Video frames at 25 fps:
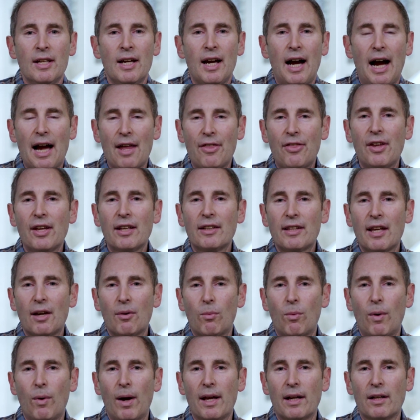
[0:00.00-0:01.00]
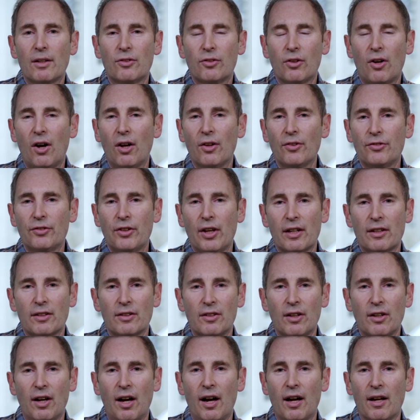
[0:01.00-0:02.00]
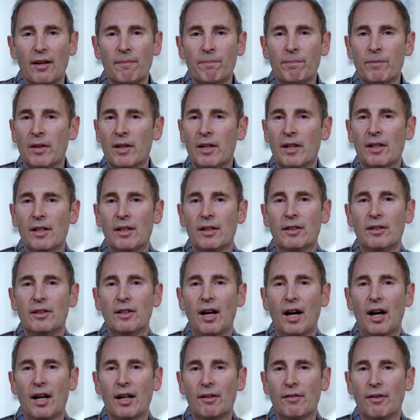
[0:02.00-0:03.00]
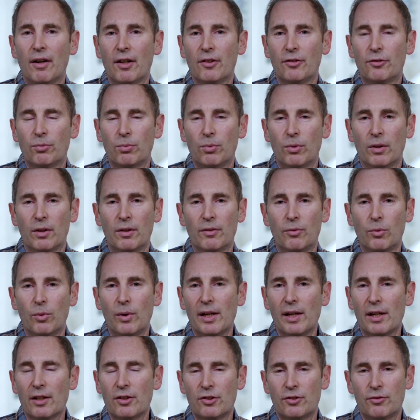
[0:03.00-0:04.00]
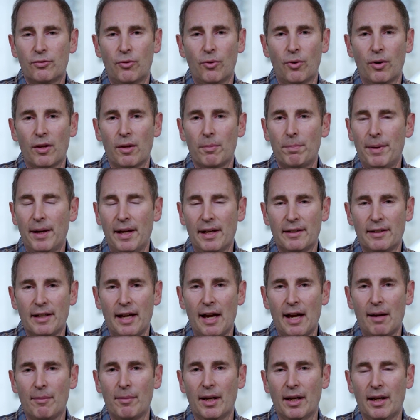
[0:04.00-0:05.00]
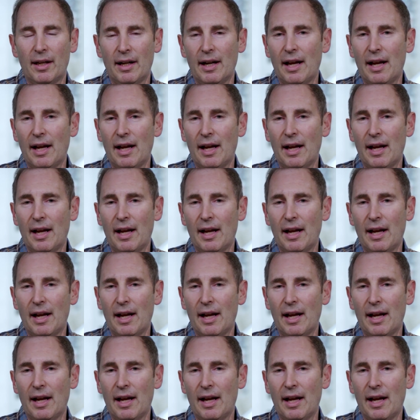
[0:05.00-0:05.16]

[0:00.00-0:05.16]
I think that when it's all said and done, none of us would have wished for the pandemic.